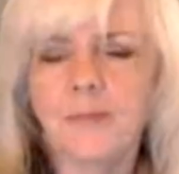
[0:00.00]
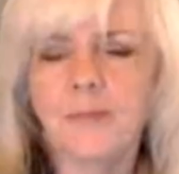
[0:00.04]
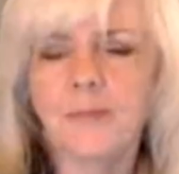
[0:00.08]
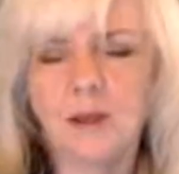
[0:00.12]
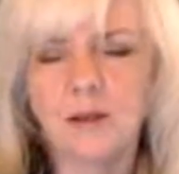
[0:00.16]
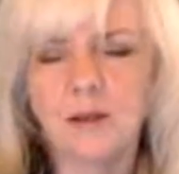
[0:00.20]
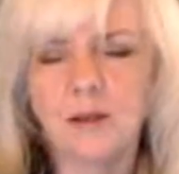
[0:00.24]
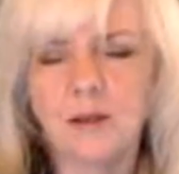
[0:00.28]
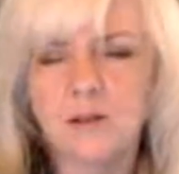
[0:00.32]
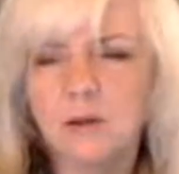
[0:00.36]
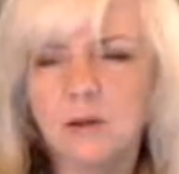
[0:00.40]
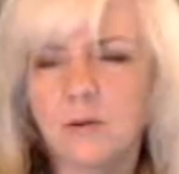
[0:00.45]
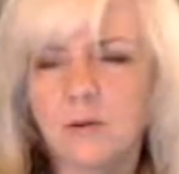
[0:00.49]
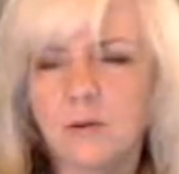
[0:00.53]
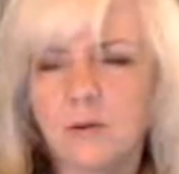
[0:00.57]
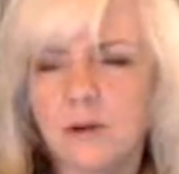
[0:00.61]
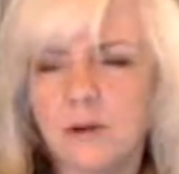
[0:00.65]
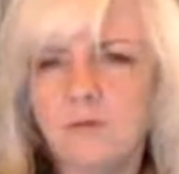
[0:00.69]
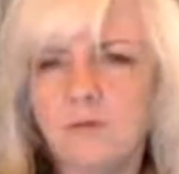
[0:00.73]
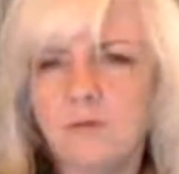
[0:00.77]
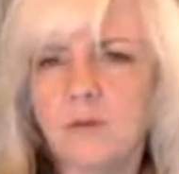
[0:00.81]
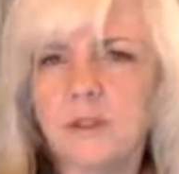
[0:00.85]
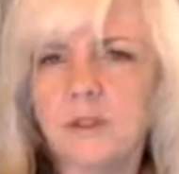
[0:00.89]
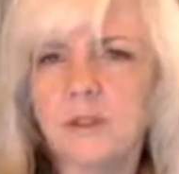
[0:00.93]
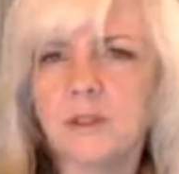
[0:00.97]
So,
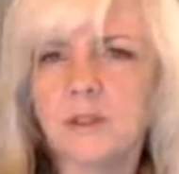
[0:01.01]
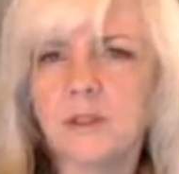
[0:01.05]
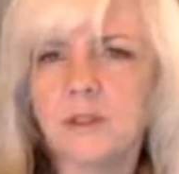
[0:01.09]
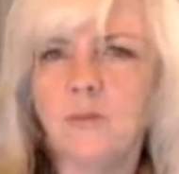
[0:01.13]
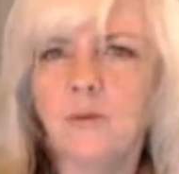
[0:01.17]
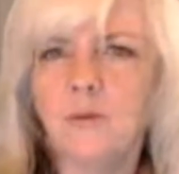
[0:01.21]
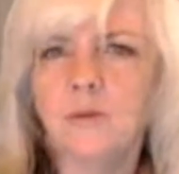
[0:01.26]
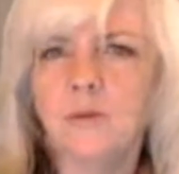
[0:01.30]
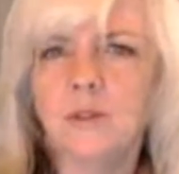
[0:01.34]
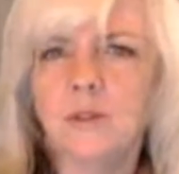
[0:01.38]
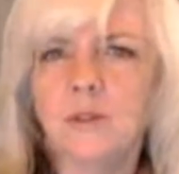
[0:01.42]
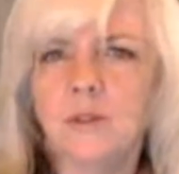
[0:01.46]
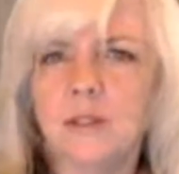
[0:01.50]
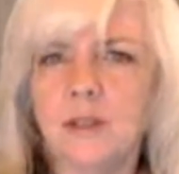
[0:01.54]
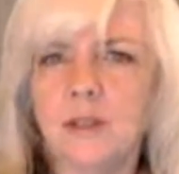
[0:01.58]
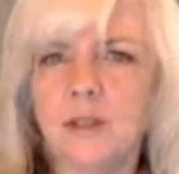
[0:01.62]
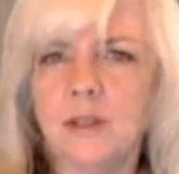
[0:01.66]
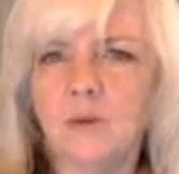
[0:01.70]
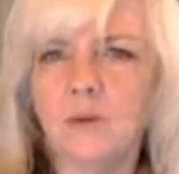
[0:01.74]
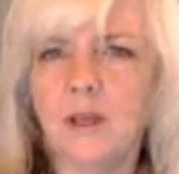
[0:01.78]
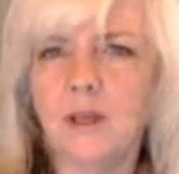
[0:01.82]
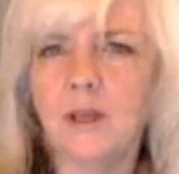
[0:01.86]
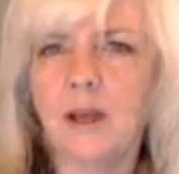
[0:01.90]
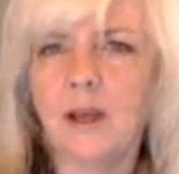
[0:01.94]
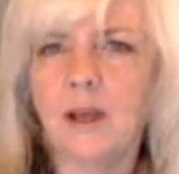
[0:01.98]
unfortunately, we will see
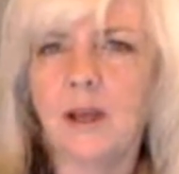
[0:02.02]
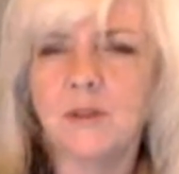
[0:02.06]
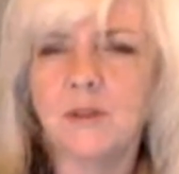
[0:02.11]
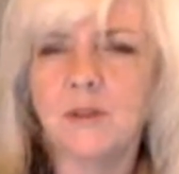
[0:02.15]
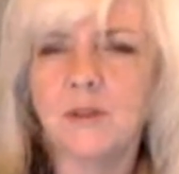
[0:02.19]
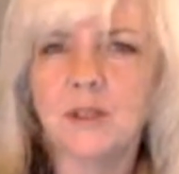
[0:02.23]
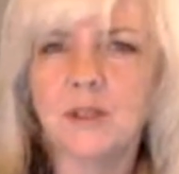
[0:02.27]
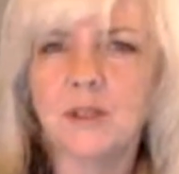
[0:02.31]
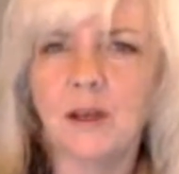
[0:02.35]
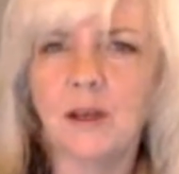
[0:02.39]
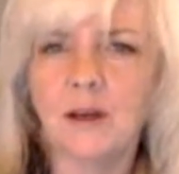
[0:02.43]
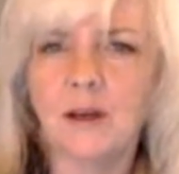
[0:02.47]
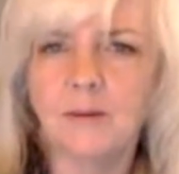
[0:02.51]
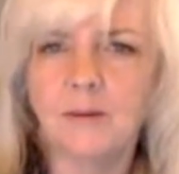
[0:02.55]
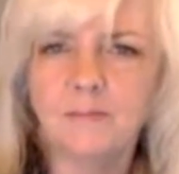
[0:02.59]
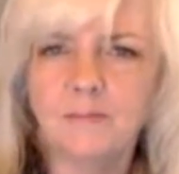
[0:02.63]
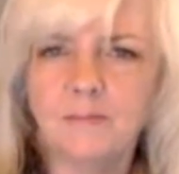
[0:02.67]
what happens now.